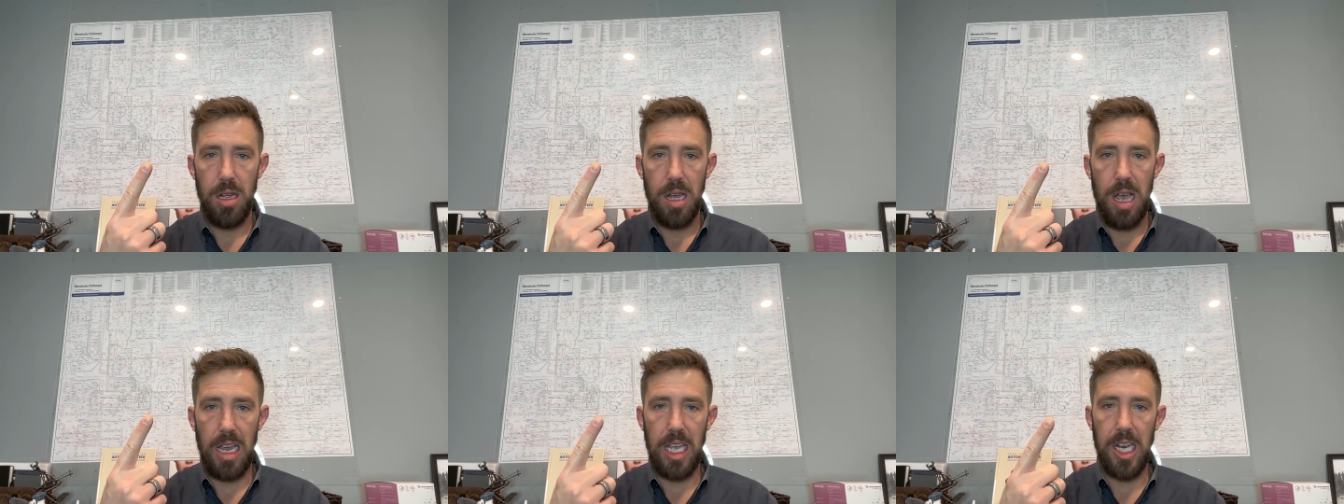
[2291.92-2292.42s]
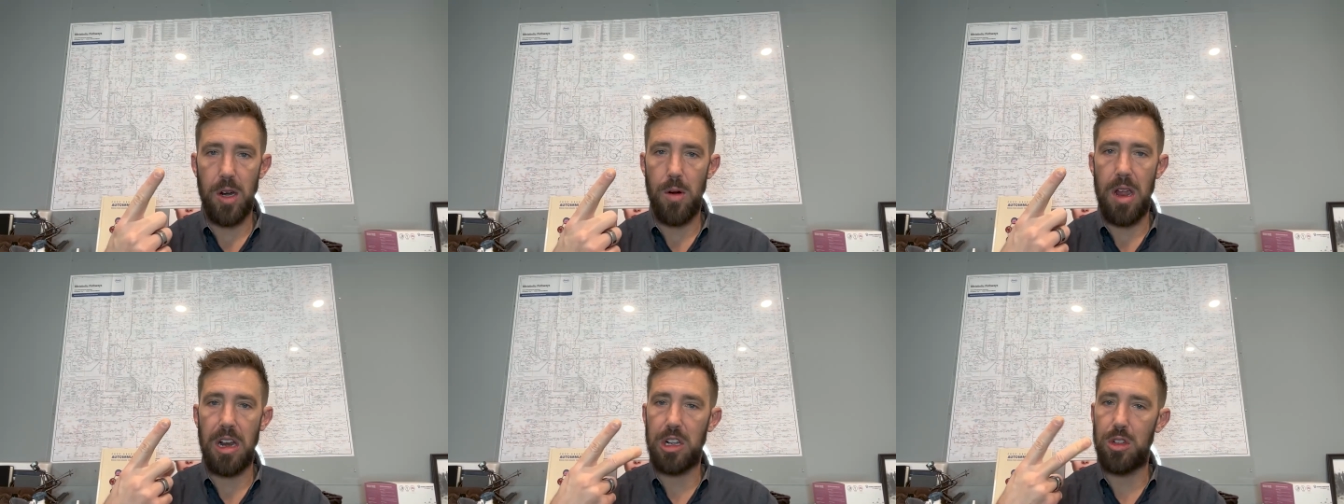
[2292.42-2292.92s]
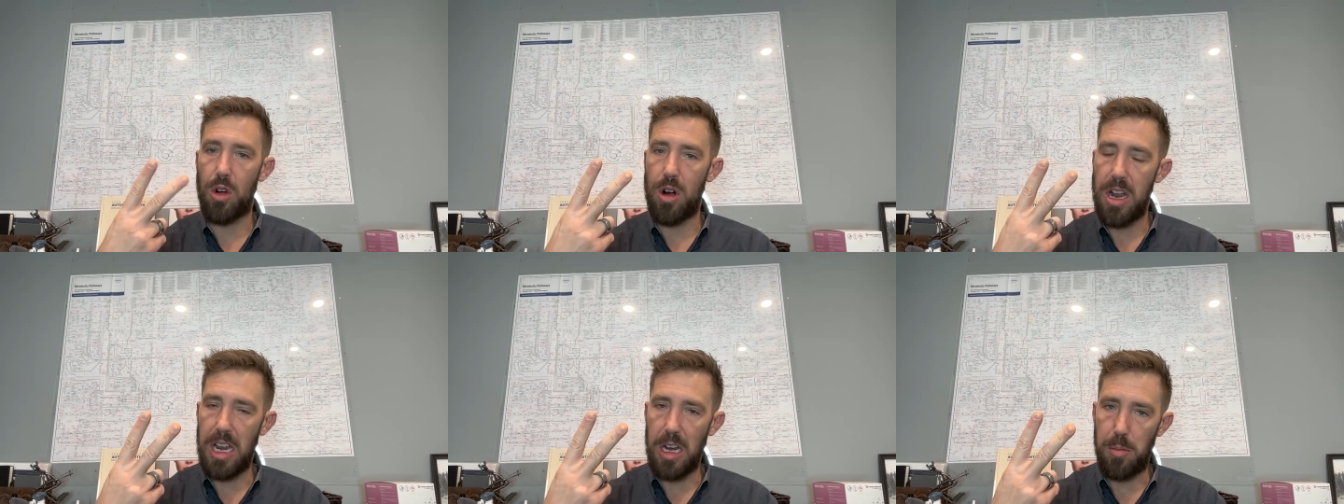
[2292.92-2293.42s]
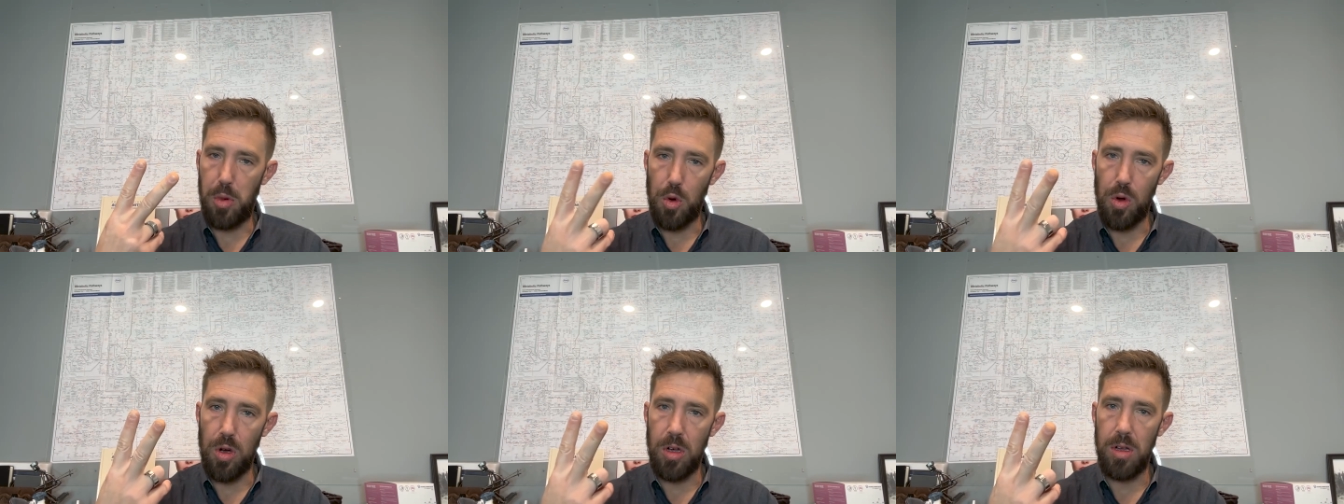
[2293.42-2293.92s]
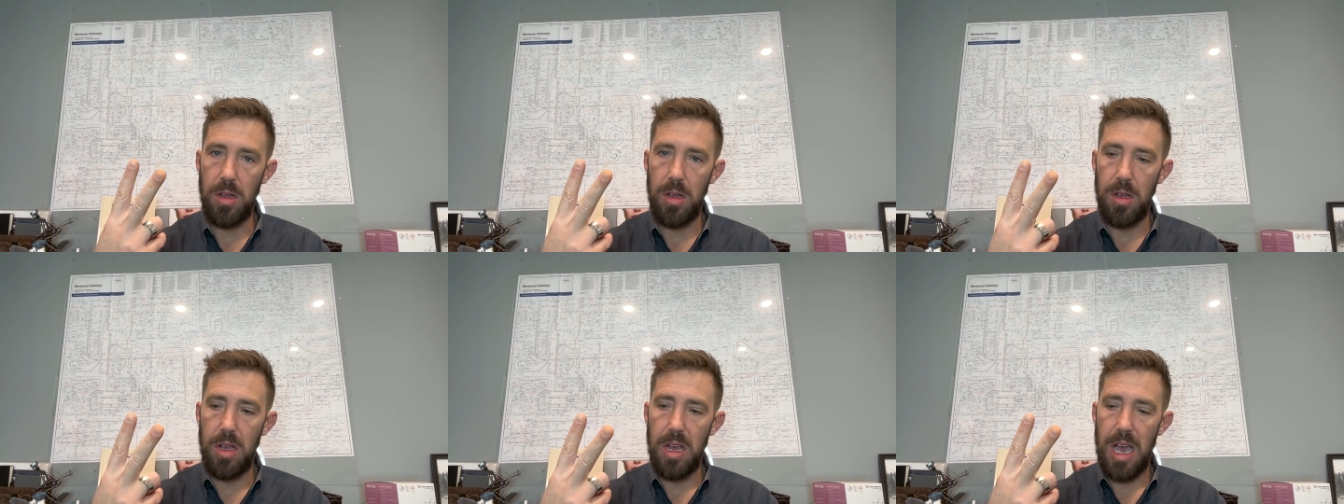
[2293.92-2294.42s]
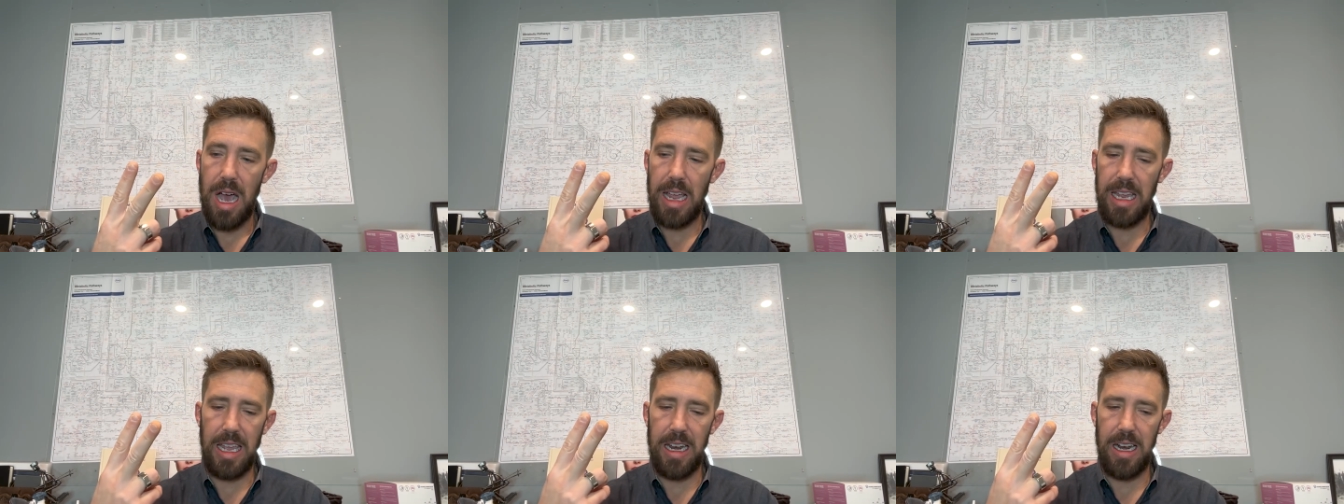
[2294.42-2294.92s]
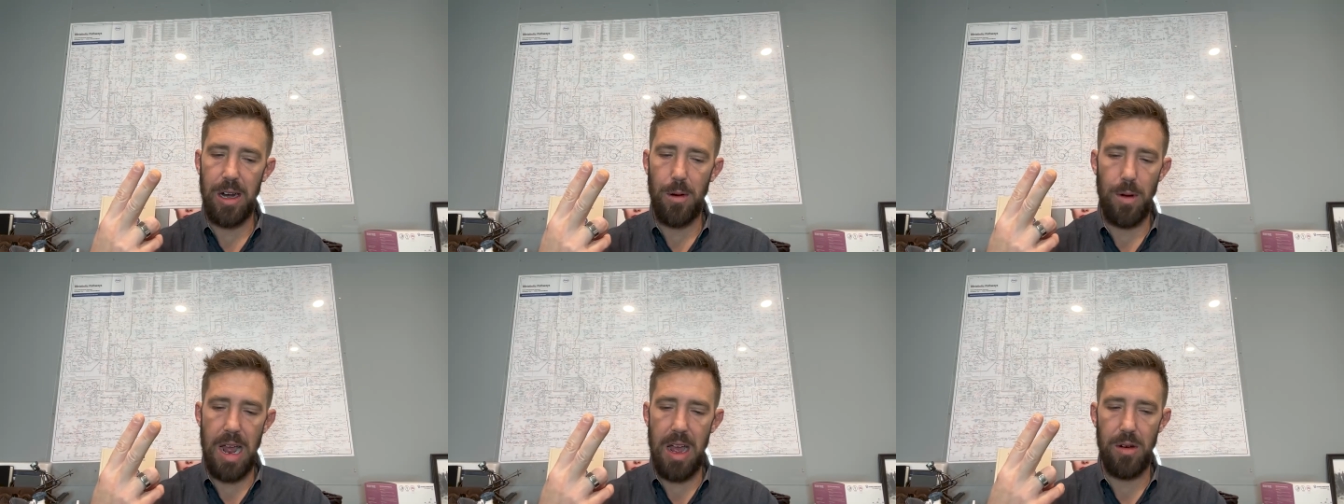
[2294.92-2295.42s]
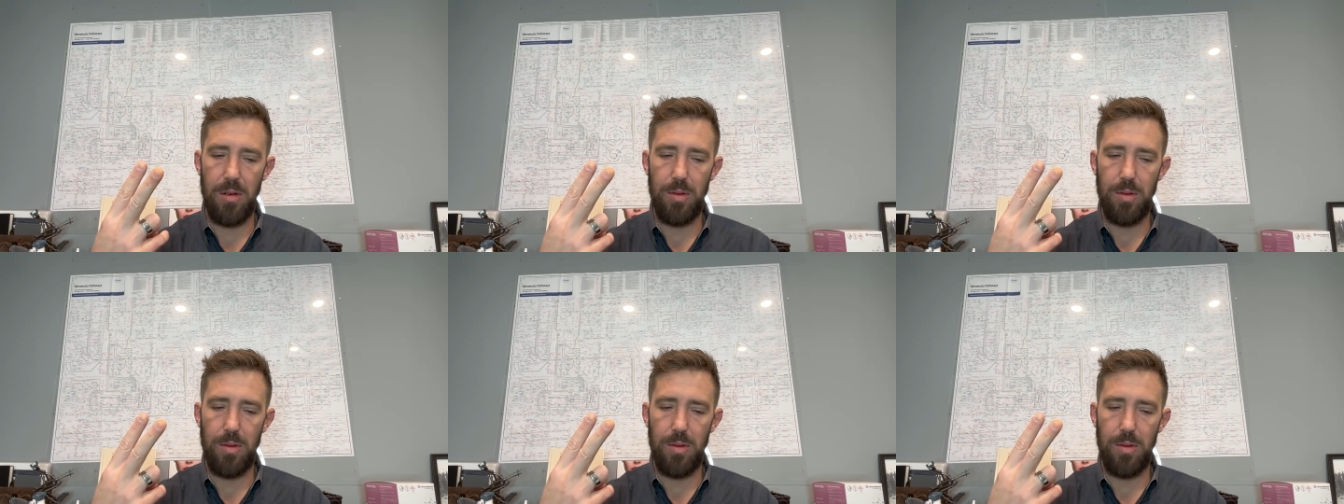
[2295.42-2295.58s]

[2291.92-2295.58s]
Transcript: I get it around a chlorinated pool, I get it around.